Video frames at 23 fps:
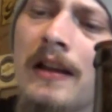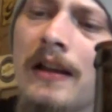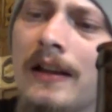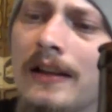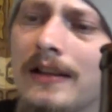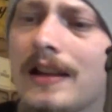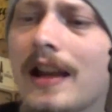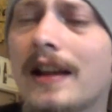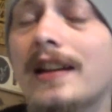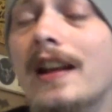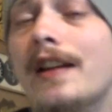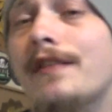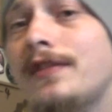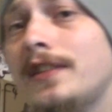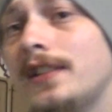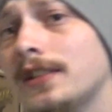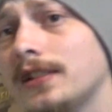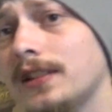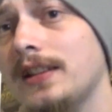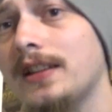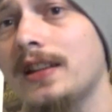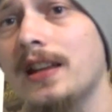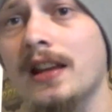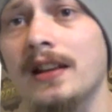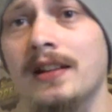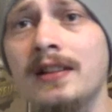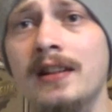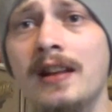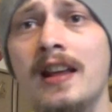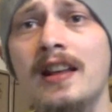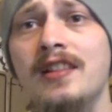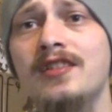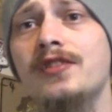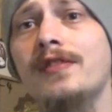Yeah, definitely getting
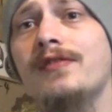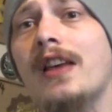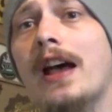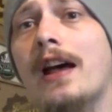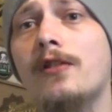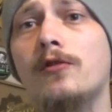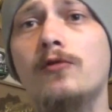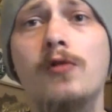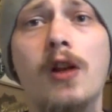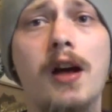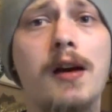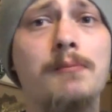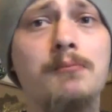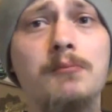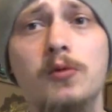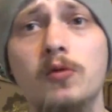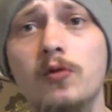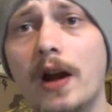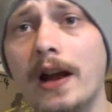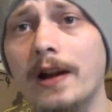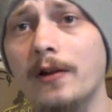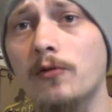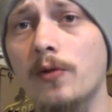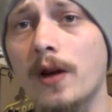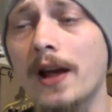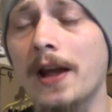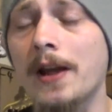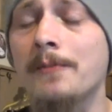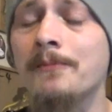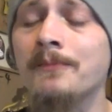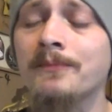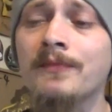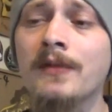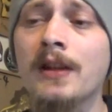hints of that rum right
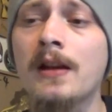away.